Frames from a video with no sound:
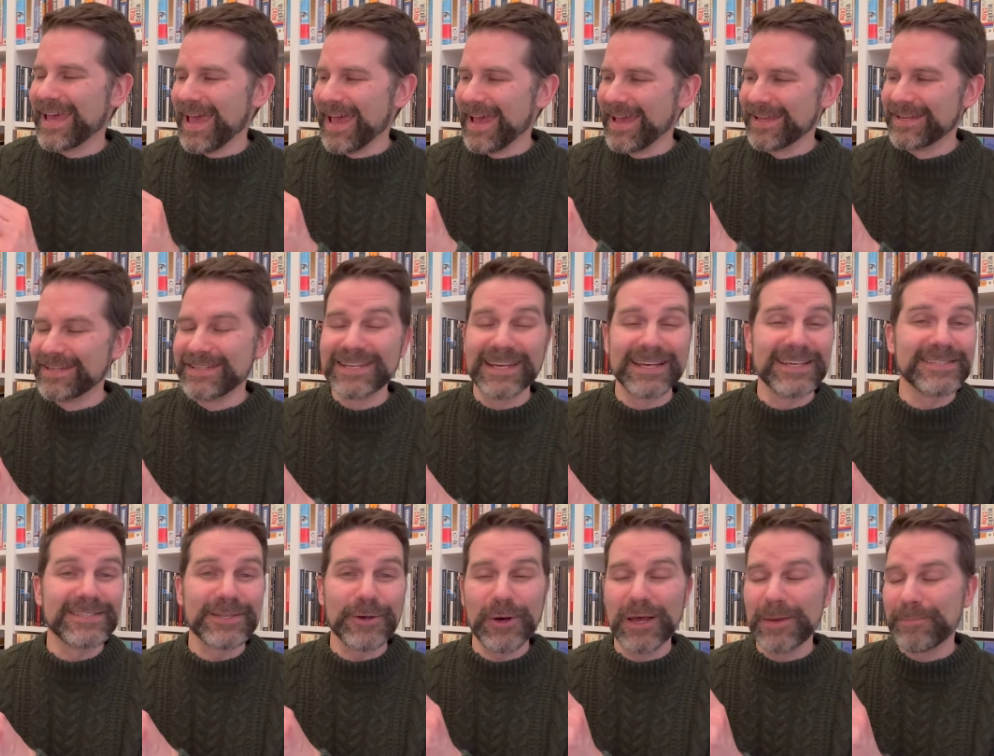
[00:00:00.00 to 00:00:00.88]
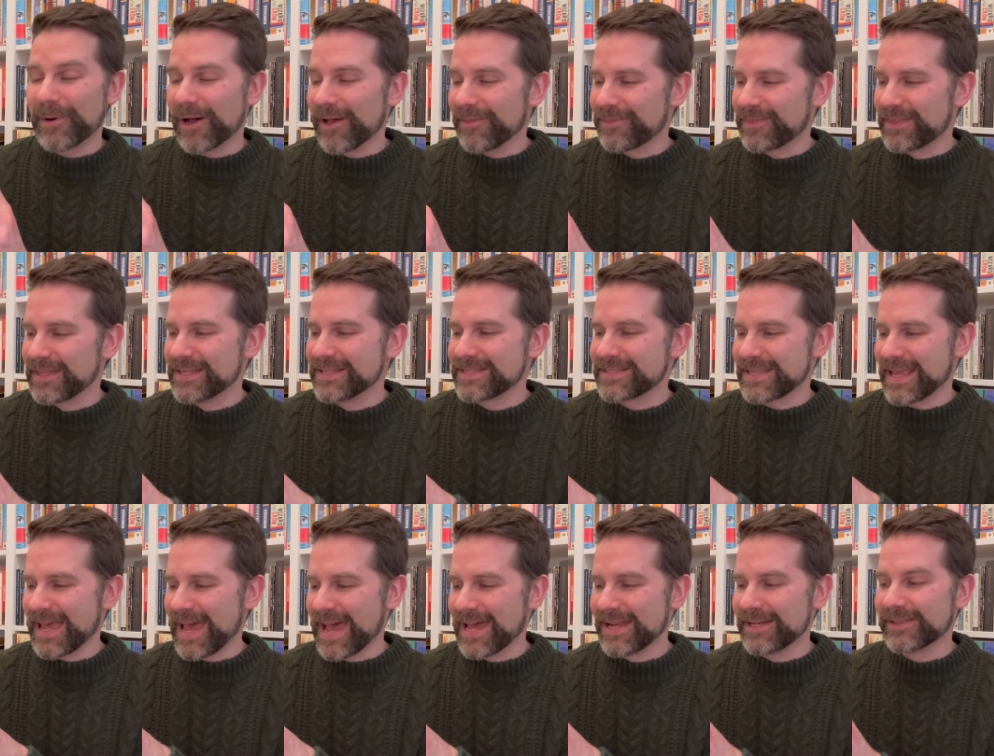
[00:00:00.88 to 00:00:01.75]
And uh, so I bought this
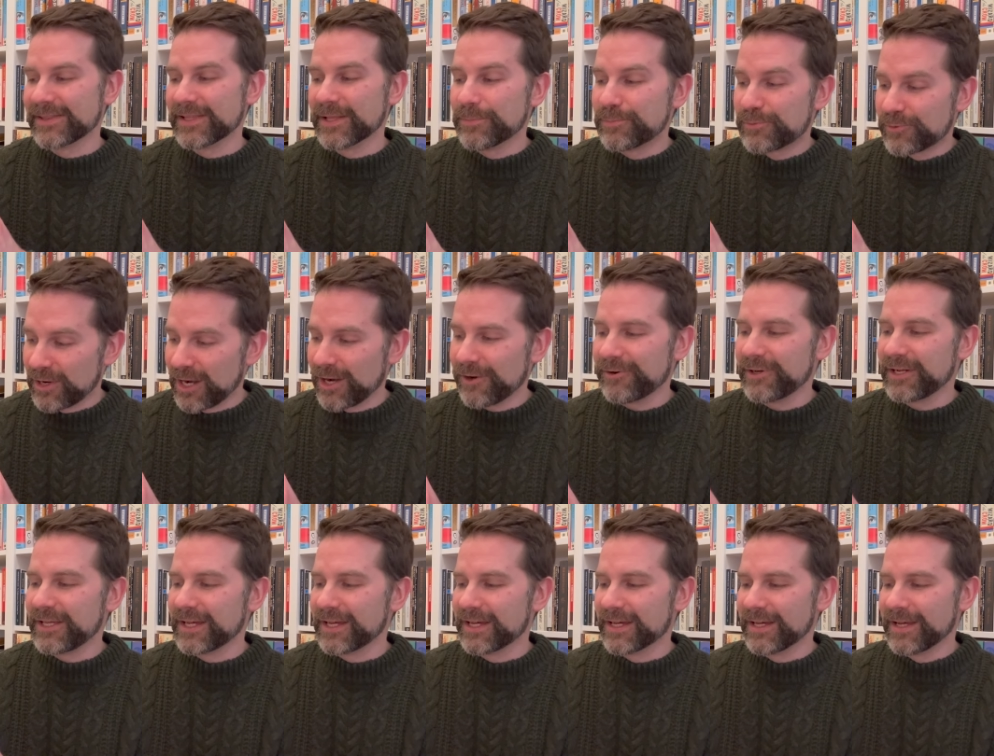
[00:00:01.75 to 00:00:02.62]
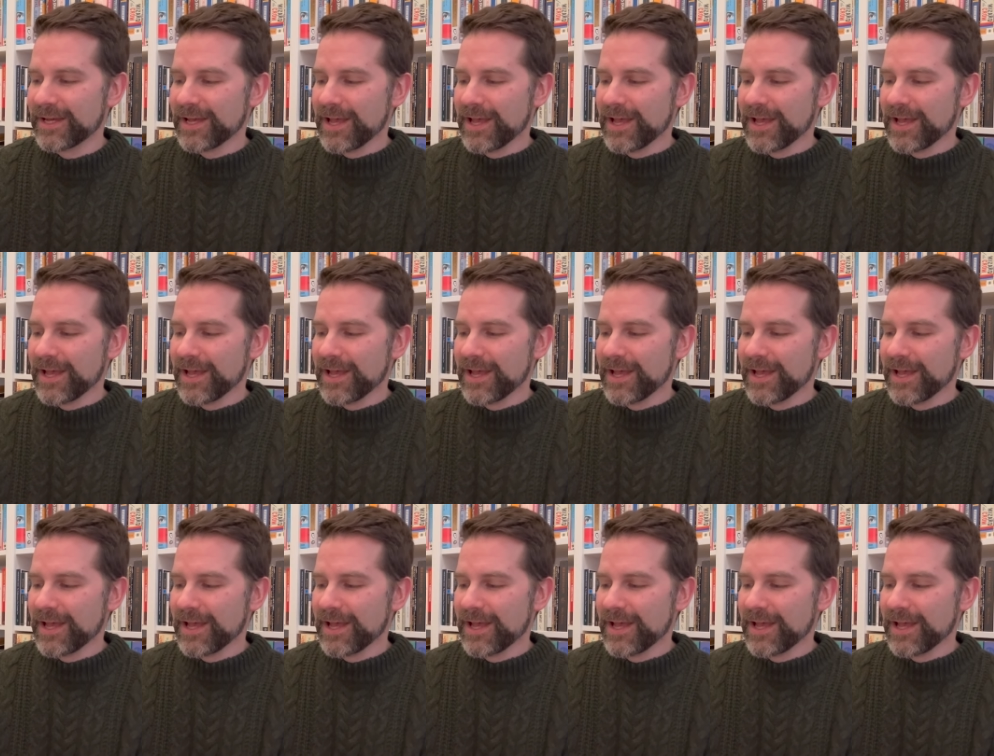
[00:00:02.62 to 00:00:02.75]
at Libreria